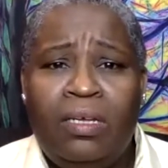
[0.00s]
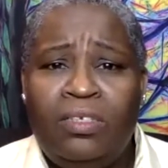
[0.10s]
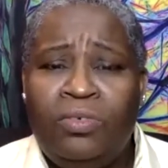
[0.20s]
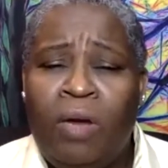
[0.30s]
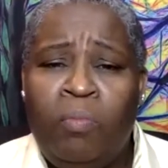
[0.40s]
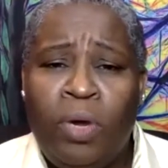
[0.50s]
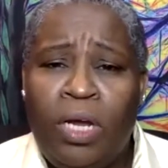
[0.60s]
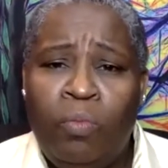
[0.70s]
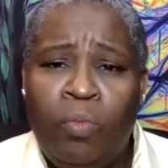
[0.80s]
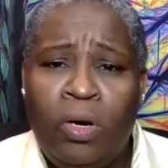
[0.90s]
to our brick
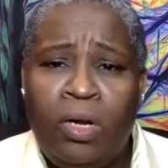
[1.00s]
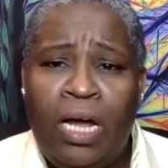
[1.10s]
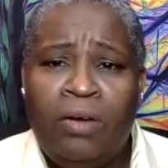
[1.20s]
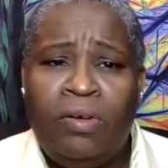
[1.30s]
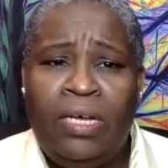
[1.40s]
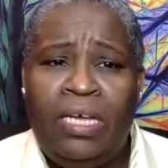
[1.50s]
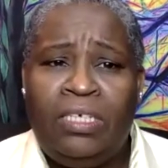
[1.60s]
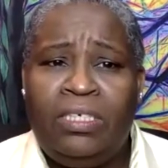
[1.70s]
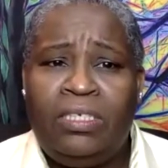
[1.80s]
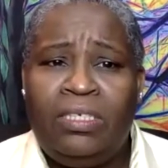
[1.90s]
and mortar
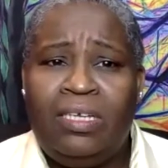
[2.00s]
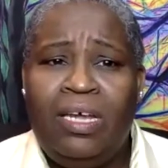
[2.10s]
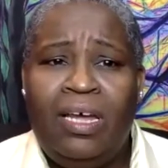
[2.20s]
congregations